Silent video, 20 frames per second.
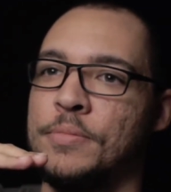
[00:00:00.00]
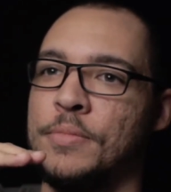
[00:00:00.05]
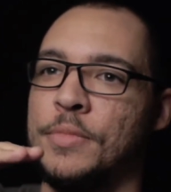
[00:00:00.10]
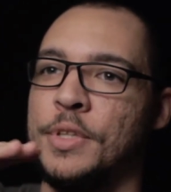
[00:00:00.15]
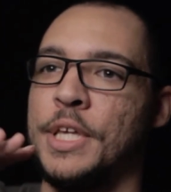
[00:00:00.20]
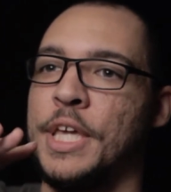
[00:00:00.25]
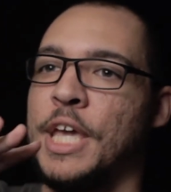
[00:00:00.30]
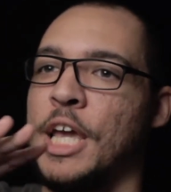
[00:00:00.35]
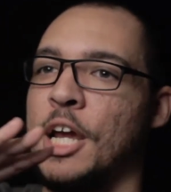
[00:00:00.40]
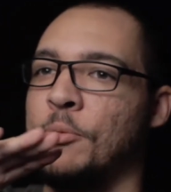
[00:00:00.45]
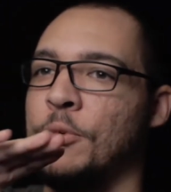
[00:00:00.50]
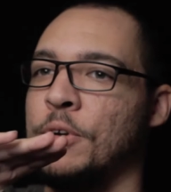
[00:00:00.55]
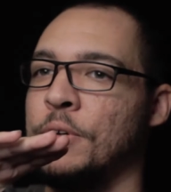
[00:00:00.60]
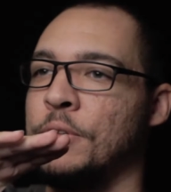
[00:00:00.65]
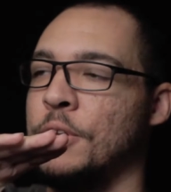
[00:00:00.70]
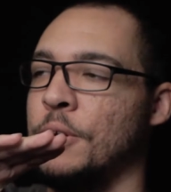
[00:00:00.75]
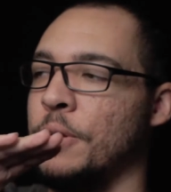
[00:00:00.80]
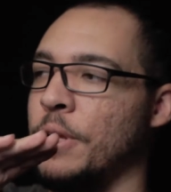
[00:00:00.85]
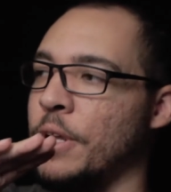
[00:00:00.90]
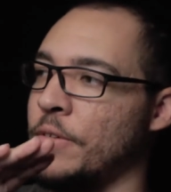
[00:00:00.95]
The camera
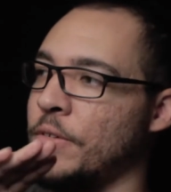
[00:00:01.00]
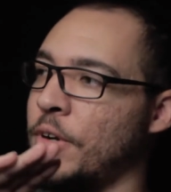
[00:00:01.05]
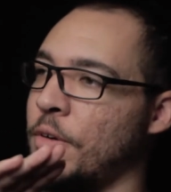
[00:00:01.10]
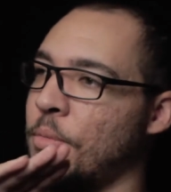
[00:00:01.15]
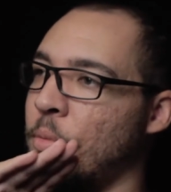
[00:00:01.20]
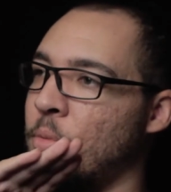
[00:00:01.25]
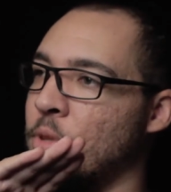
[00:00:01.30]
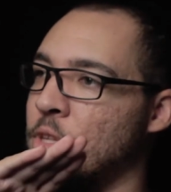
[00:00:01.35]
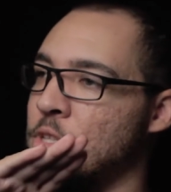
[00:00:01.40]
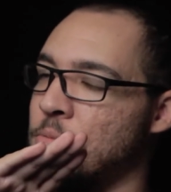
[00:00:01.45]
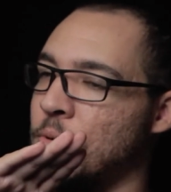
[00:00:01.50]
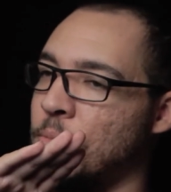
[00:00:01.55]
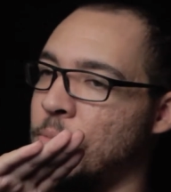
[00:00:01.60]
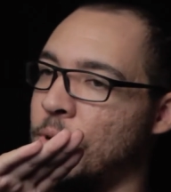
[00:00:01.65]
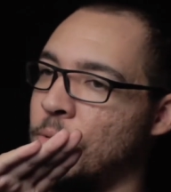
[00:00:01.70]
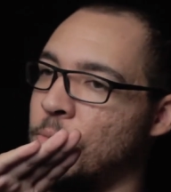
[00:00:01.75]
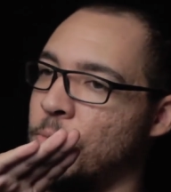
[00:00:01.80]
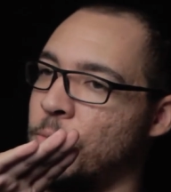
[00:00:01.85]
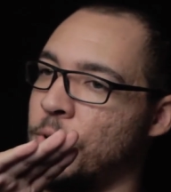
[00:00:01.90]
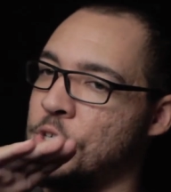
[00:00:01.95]
there, I remember this one
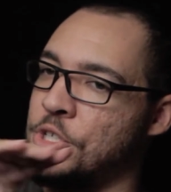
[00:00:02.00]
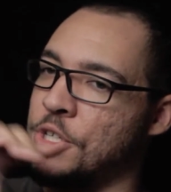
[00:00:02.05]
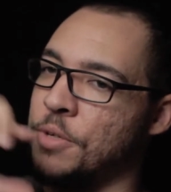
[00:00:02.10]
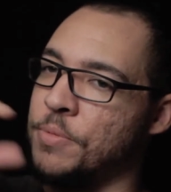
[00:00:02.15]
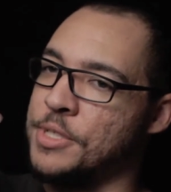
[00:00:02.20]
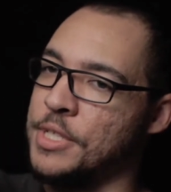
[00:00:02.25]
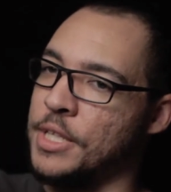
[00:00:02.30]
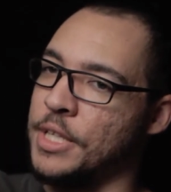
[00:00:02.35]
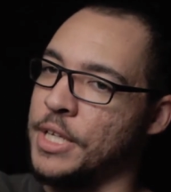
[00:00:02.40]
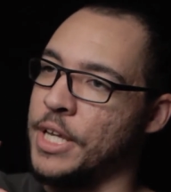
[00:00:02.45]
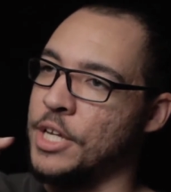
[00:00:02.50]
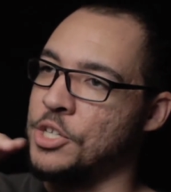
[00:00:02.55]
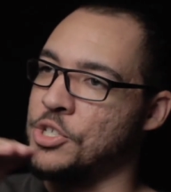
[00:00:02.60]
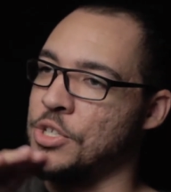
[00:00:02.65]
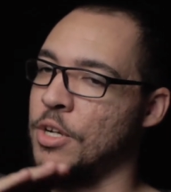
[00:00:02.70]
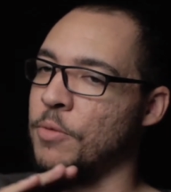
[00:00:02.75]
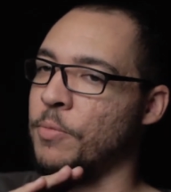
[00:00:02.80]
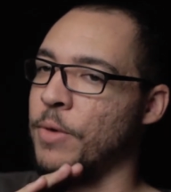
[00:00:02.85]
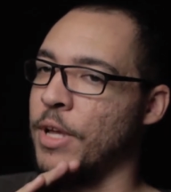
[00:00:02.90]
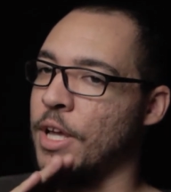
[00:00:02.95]
part where she was in the
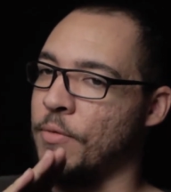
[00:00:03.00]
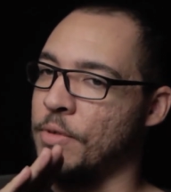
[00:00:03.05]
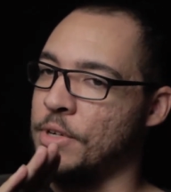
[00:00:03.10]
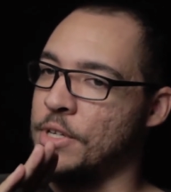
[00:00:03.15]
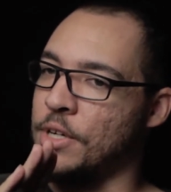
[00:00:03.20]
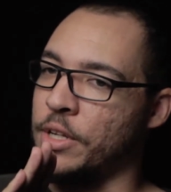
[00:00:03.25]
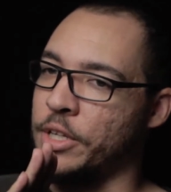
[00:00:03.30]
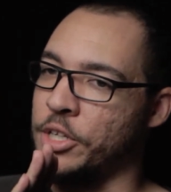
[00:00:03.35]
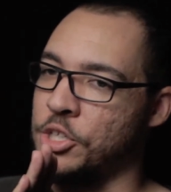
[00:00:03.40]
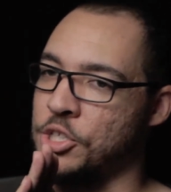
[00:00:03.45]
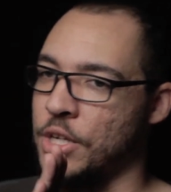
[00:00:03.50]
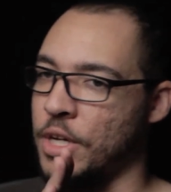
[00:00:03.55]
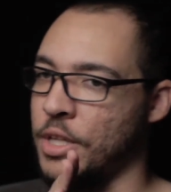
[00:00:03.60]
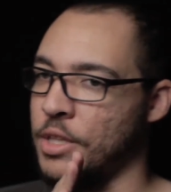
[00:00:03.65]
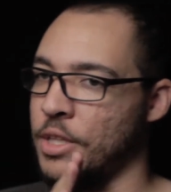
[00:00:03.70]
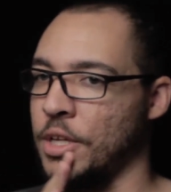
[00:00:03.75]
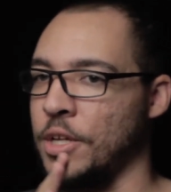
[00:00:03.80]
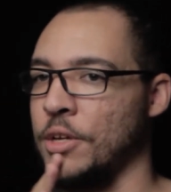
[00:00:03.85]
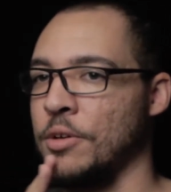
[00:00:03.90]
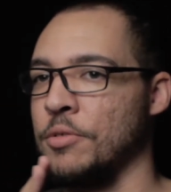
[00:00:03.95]
kitchen and we have a dolly
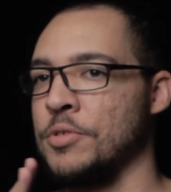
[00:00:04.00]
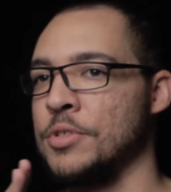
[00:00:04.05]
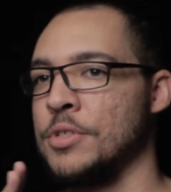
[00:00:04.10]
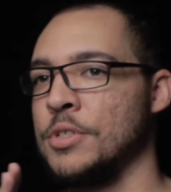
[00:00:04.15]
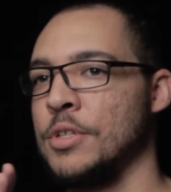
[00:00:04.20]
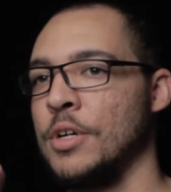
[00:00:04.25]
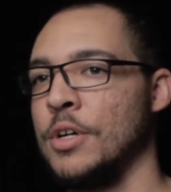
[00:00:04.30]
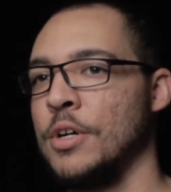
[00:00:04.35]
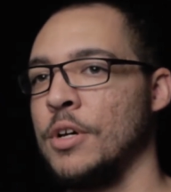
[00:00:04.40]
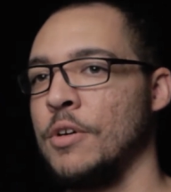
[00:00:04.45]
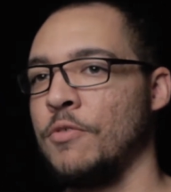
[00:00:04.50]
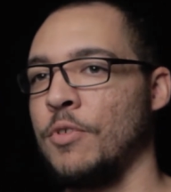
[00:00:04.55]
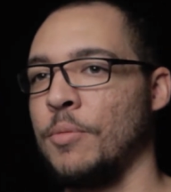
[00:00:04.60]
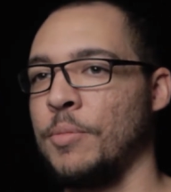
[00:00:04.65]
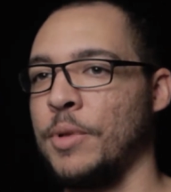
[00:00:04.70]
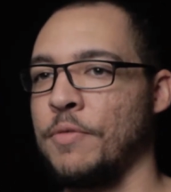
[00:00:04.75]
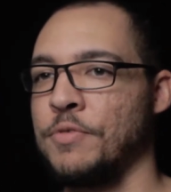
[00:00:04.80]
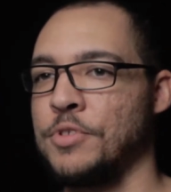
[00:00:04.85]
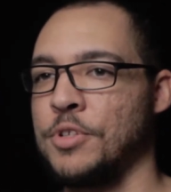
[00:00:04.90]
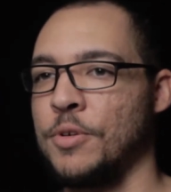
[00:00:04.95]
shot that goes
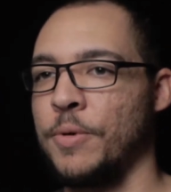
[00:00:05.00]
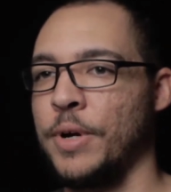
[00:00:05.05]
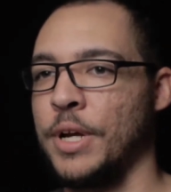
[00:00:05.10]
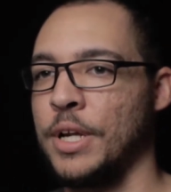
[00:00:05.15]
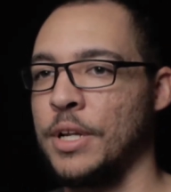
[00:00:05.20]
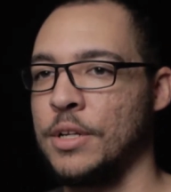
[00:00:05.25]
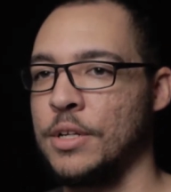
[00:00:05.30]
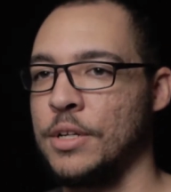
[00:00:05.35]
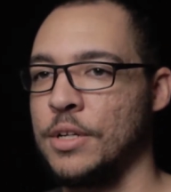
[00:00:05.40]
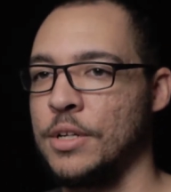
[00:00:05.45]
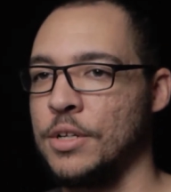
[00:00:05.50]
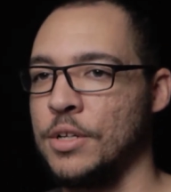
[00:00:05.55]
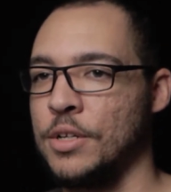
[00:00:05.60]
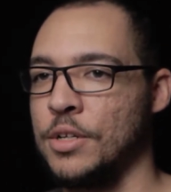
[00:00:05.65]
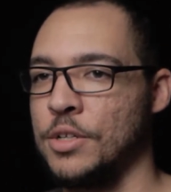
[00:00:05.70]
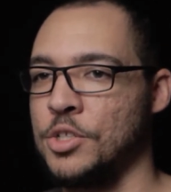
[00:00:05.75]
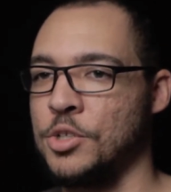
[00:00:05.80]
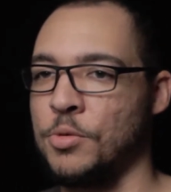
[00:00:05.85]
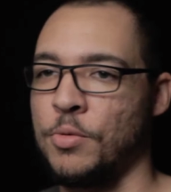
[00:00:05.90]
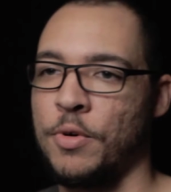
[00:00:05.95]
from left to right
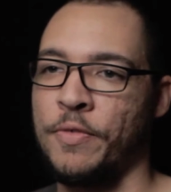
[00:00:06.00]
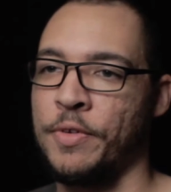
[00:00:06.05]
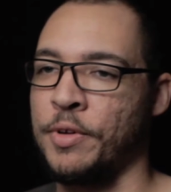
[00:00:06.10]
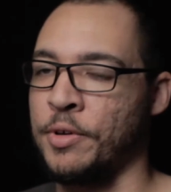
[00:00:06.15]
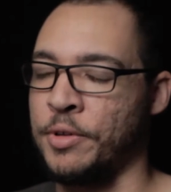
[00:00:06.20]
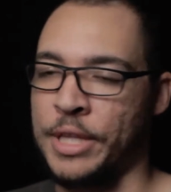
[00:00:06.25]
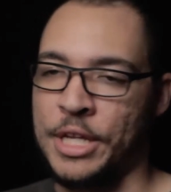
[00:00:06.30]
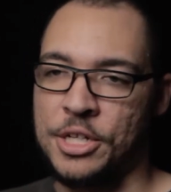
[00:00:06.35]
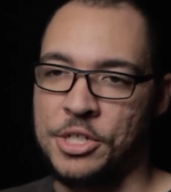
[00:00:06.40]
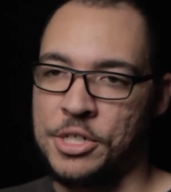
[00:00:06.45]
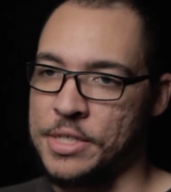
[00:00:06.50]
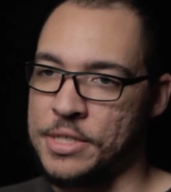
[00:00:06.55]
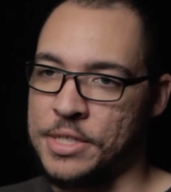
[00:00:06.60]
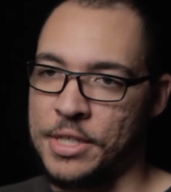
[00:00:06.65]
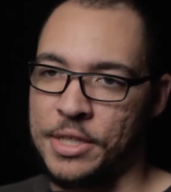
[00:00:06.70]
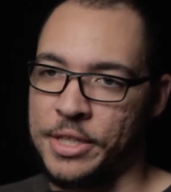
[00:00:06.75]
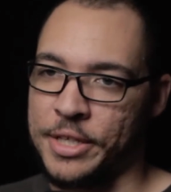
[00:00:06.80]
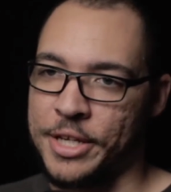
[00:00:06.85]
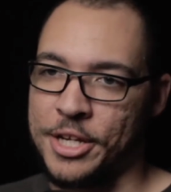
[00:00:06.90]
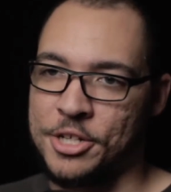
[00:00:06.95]
to reveal that she's
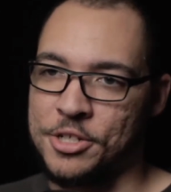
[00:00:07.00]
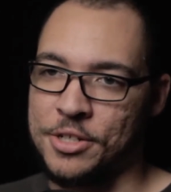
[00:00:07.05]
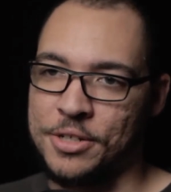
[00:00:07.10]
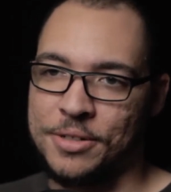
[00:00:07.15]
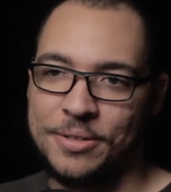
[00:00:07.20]
in the kitchen.